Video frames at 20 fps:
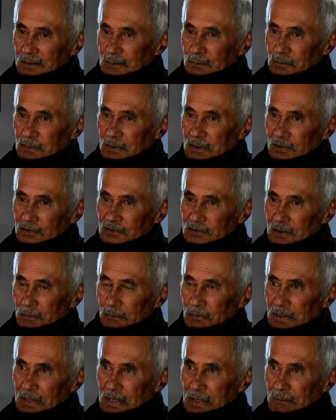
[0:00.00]
because I
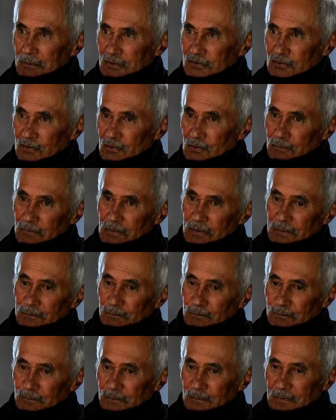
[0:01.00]
became a sort of a
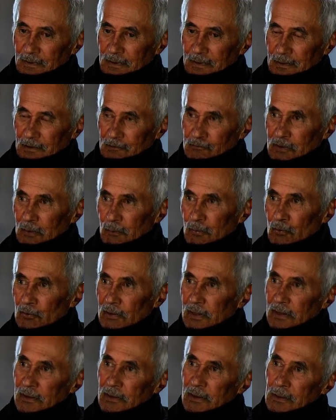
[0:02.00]
rebel
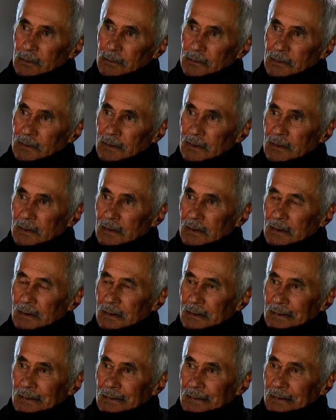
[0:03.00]
down home here.
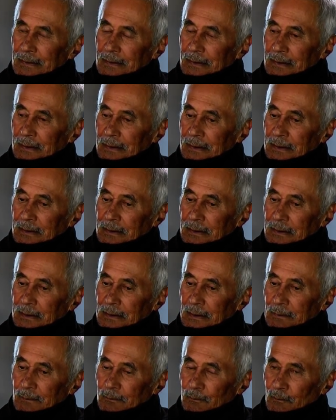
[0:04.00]
And
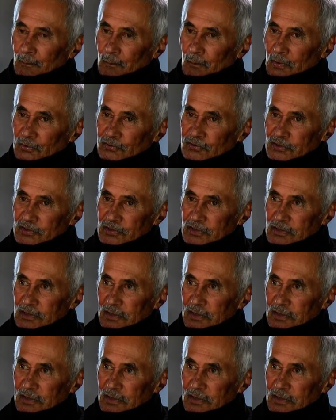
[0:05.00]
my sister